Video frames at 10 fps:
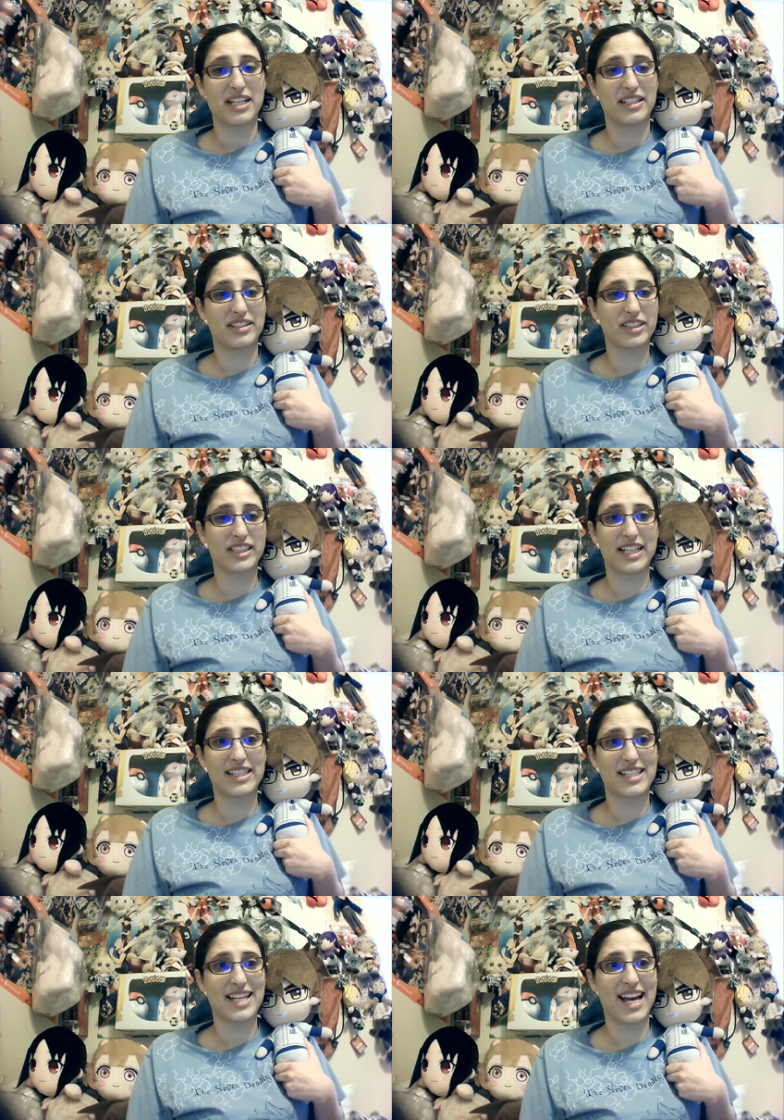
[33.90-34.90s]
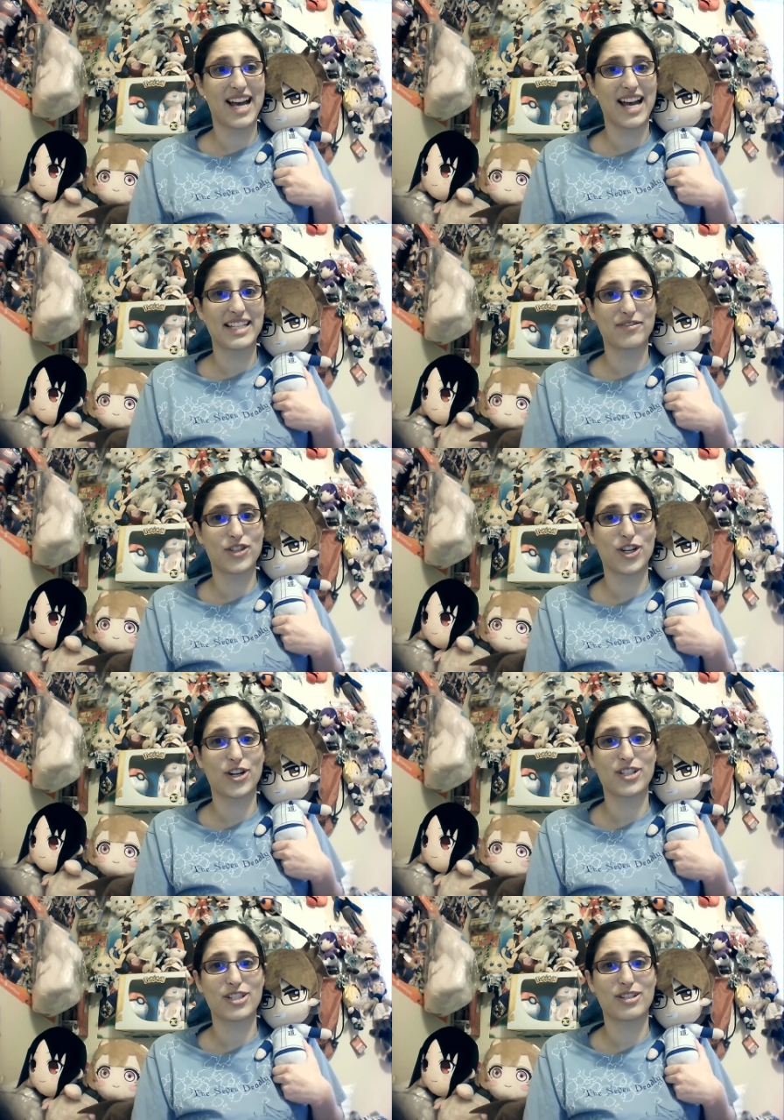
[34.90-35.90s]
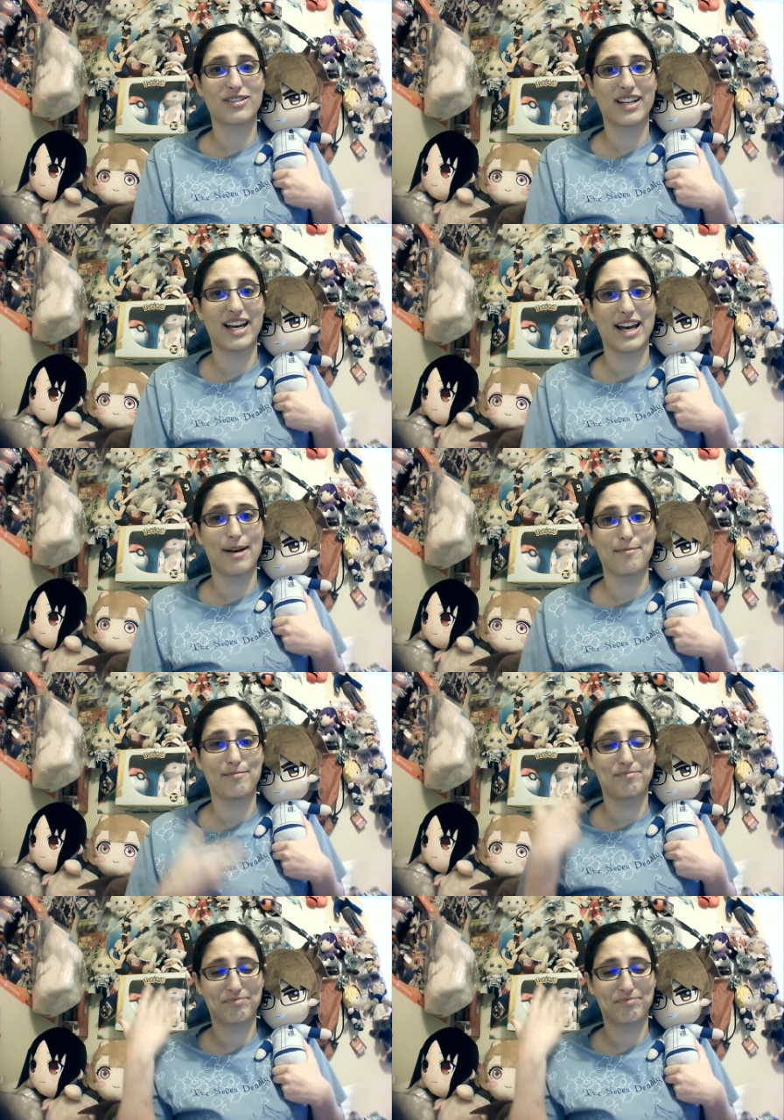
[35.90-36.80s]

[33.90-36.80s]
Looks like the tides have turned into um